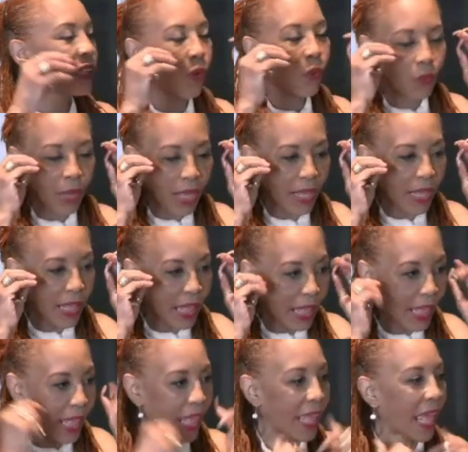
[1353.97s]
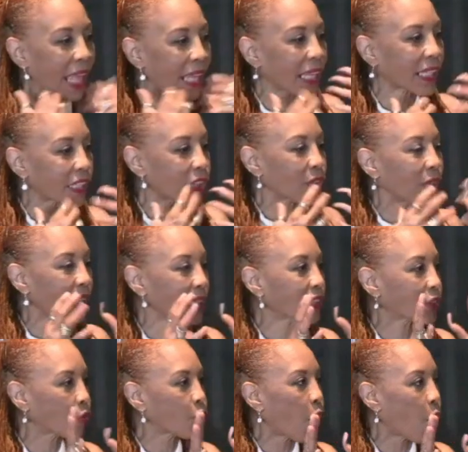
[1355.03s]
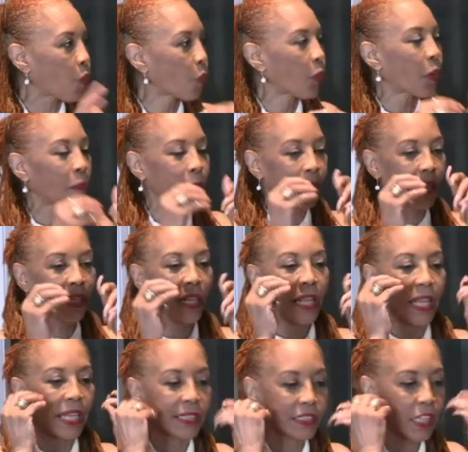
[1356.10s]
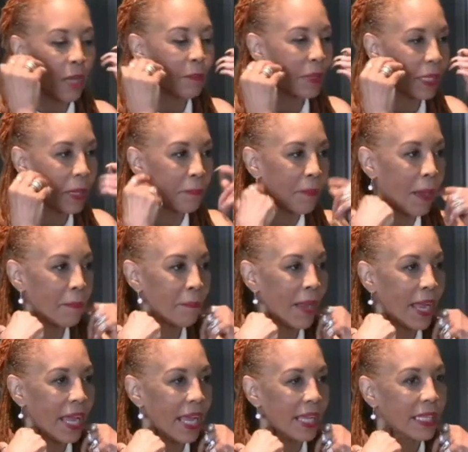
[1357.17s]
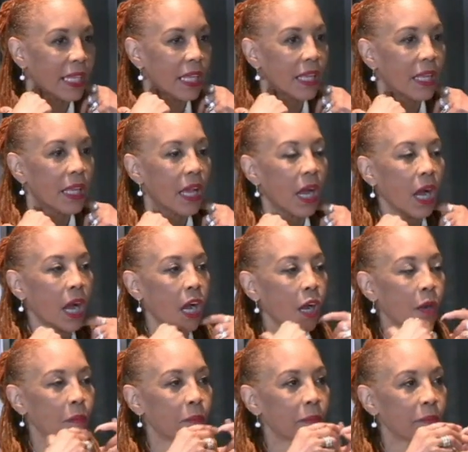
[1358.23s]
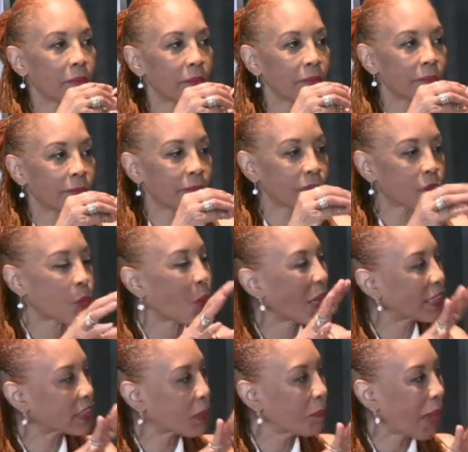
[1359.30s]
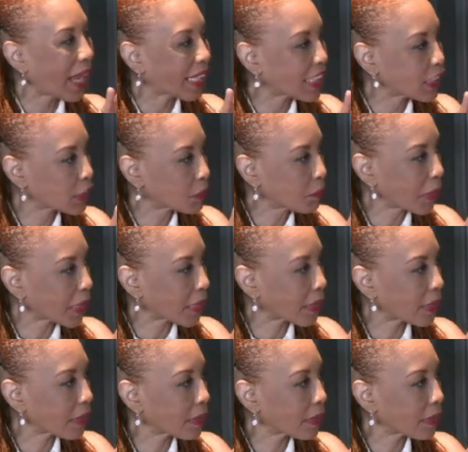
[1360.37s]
No. Eloquent is the wrong word, but it's coming in my mind. The way somebody speak.